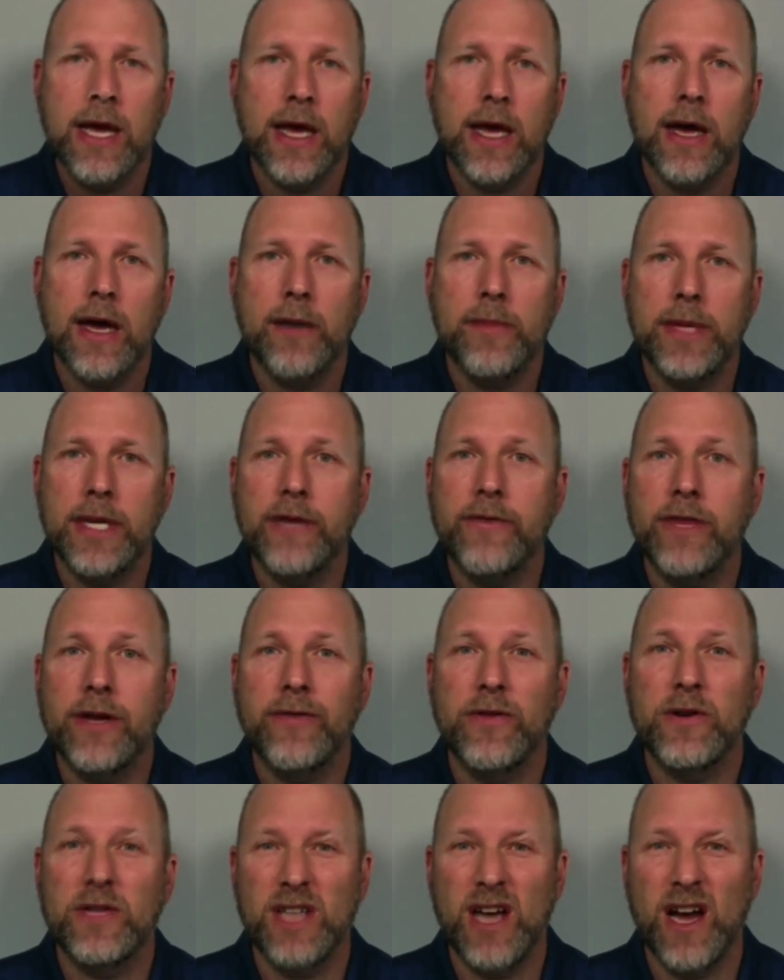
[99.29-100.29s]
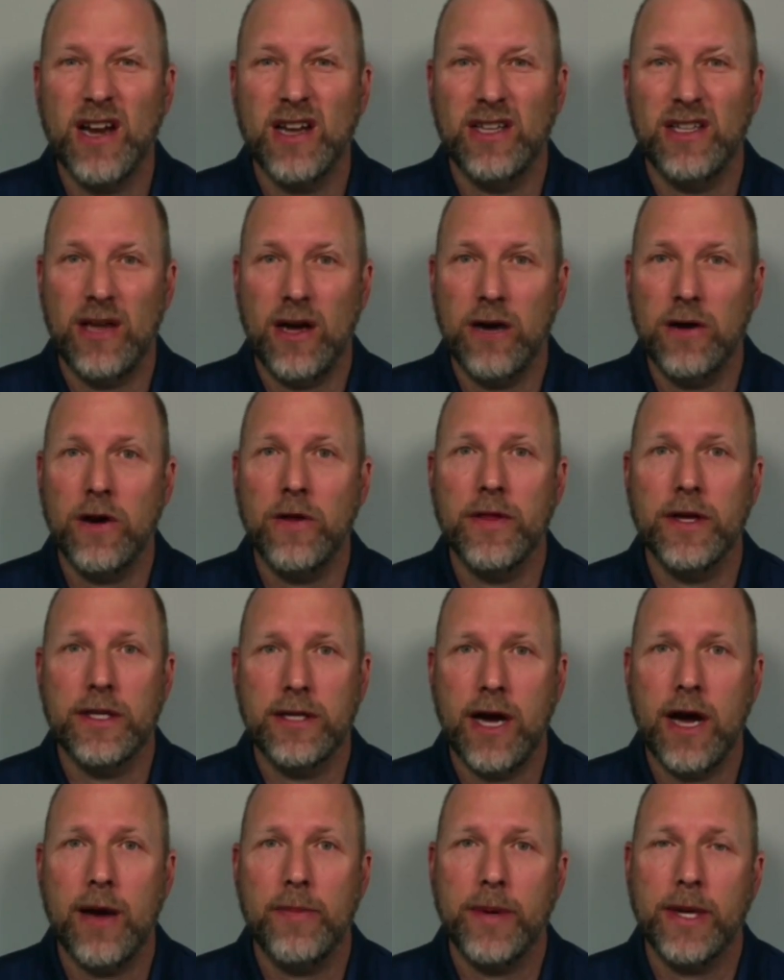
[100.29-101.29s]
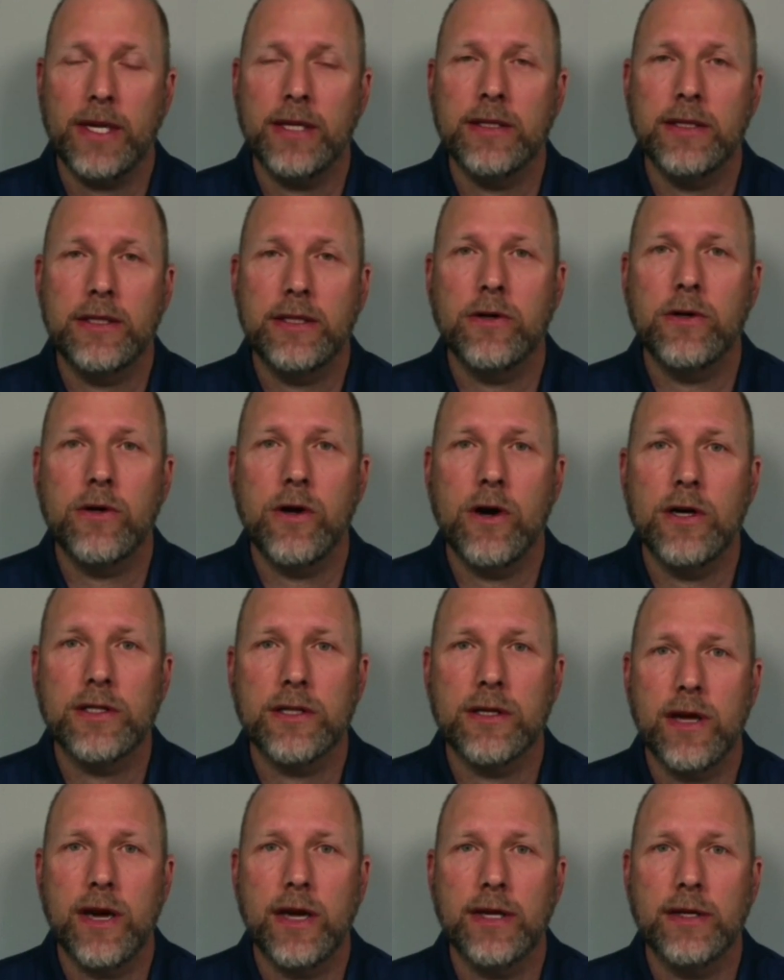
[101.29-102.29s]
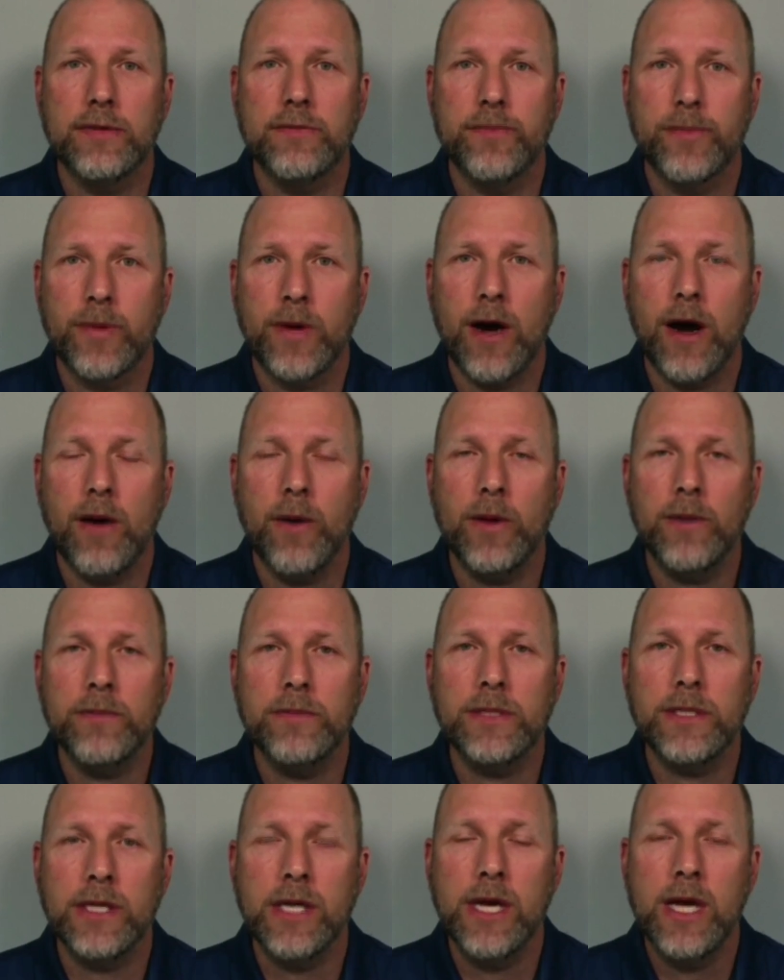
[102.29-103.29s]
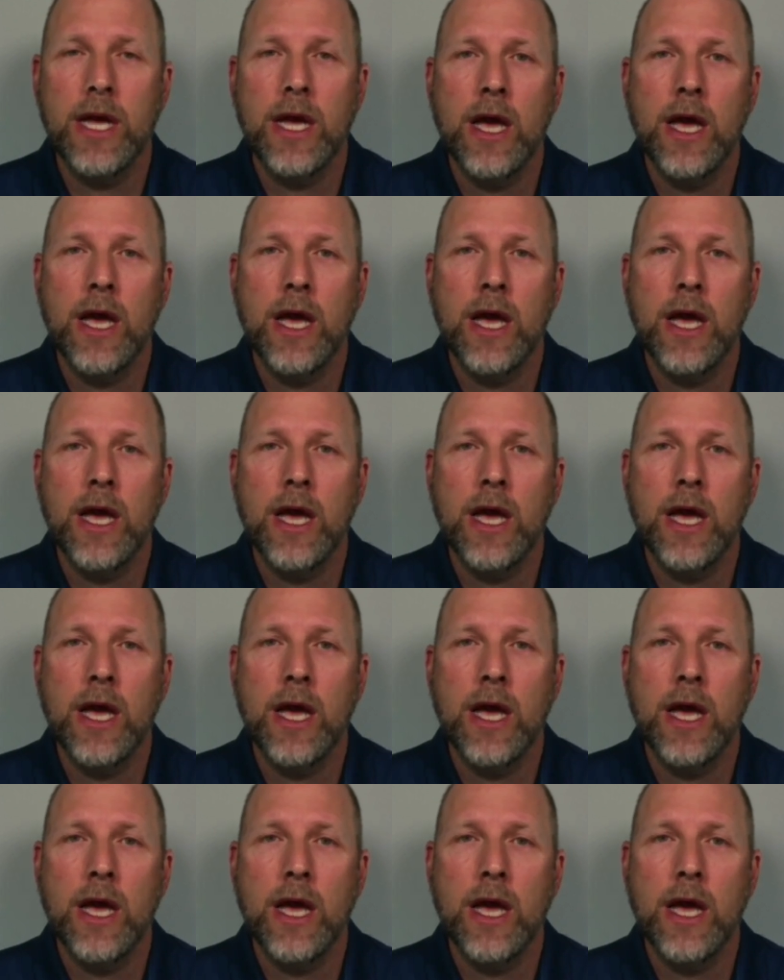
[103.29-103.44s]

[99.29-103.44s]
Uh, but even if there's not a ton on the top, it can still cause a of problems.